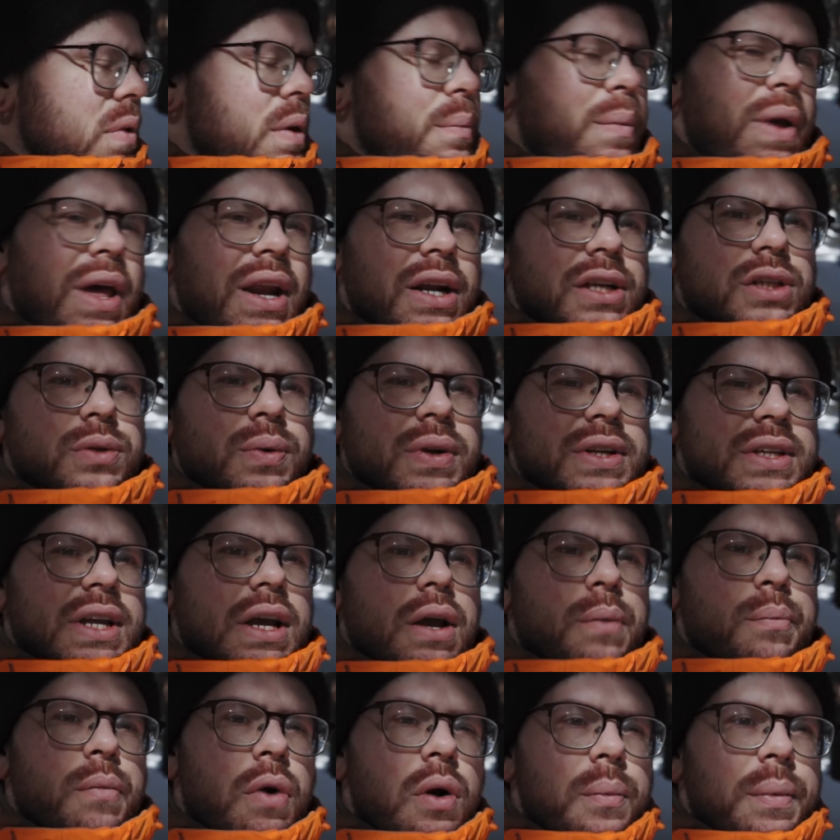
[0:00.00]
Man, I just want to
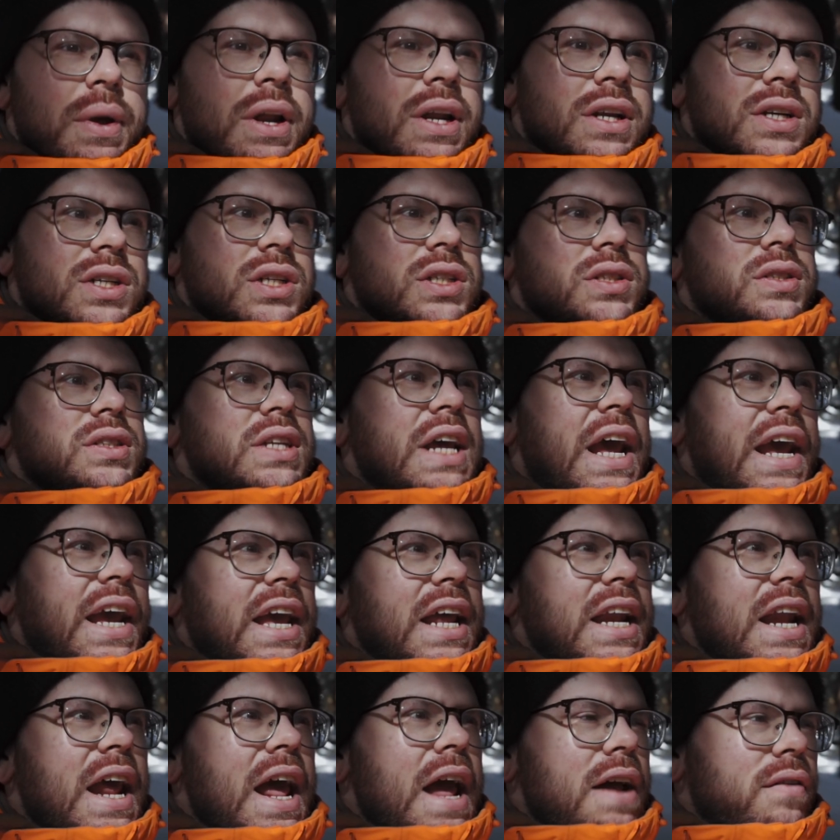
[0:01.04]
take a moment and just take
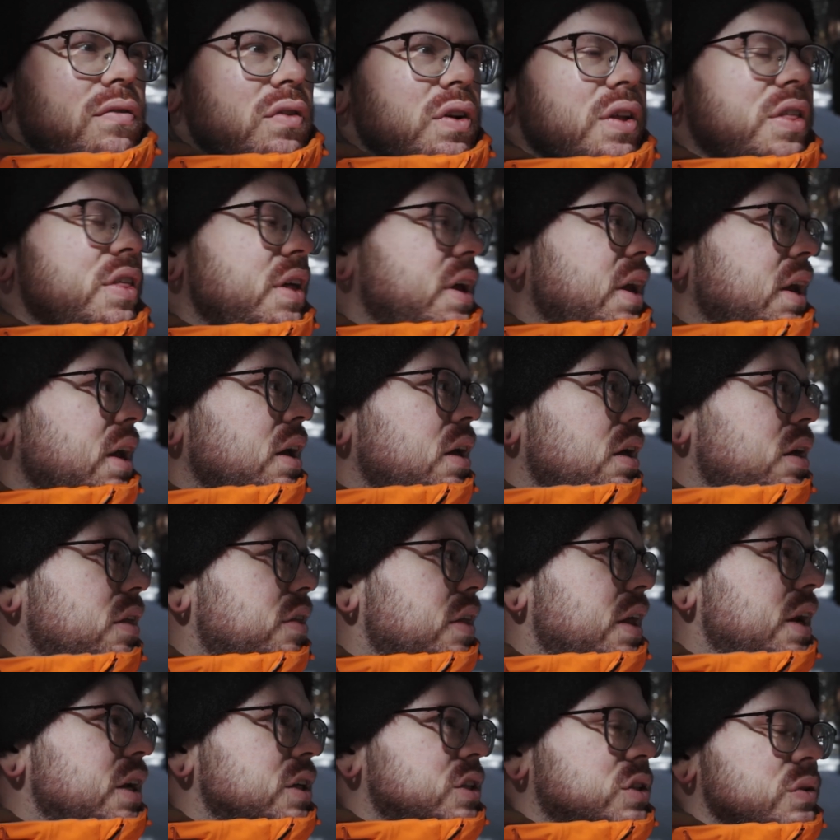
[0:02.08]
in everything
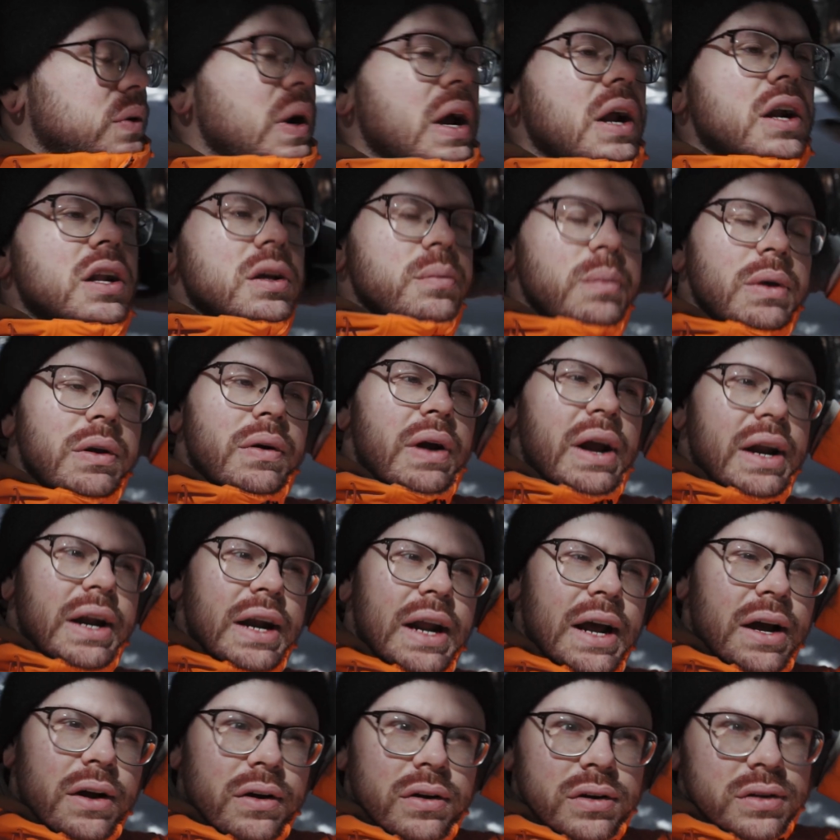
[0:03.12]
that is surrounding me right
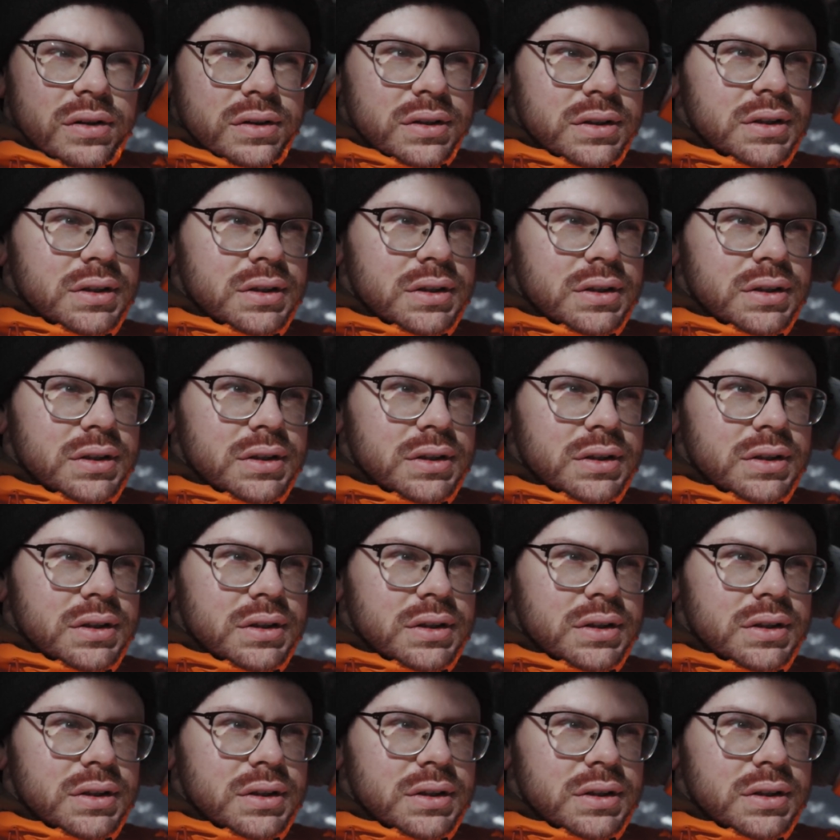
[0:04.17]
now.